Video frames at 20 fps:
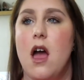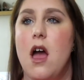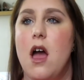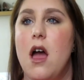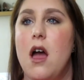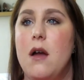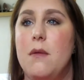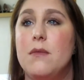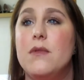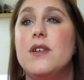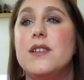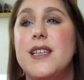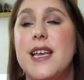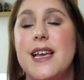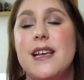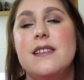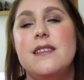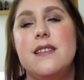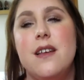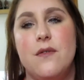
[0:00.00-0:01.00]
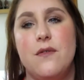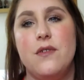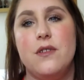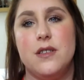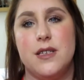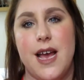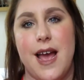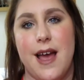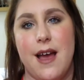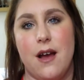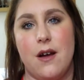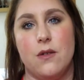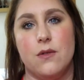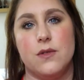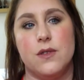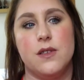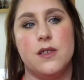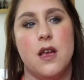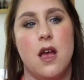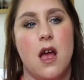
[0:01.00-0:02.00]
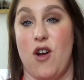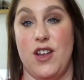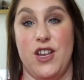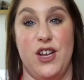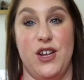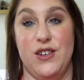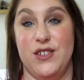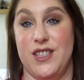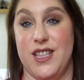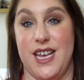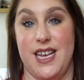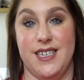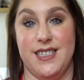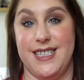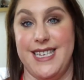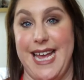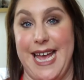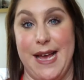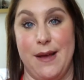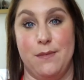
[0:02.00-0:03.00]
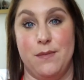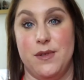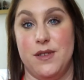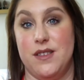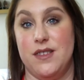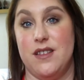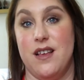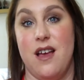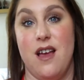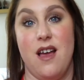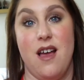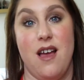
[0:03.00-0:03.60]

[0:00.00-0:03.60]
because um, it is different to ours. Try and use these tips